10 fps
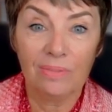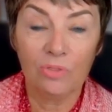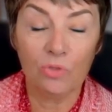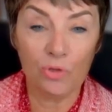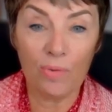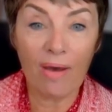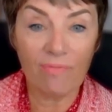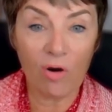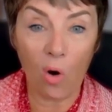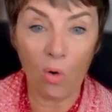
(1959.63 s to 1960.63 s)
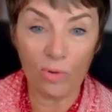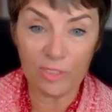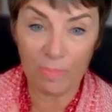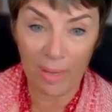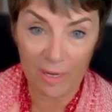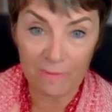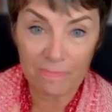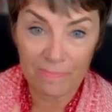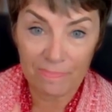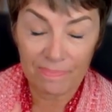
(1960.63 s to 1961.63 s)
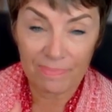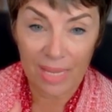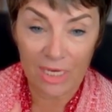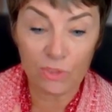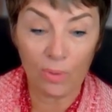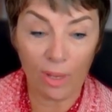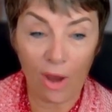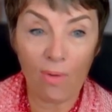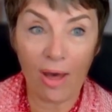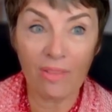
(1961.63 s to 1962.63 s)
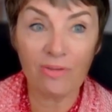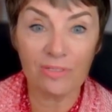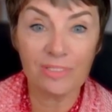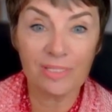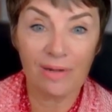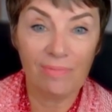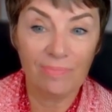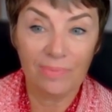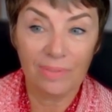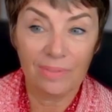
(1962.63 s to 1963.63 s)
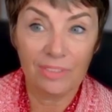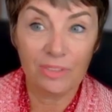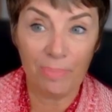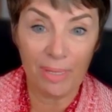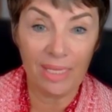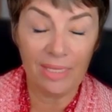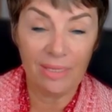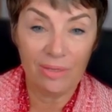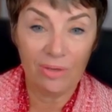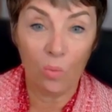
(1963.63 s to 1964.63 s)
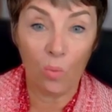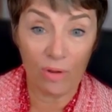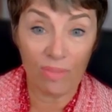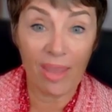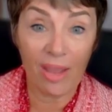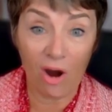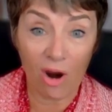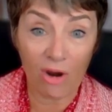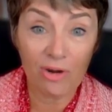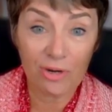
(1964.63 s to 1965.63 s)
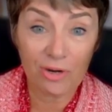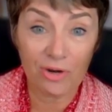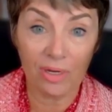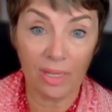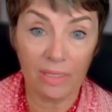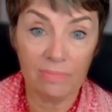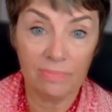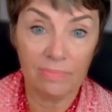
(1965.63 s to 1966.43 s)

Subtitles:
who you have always been, and to allow others to be where they are currently.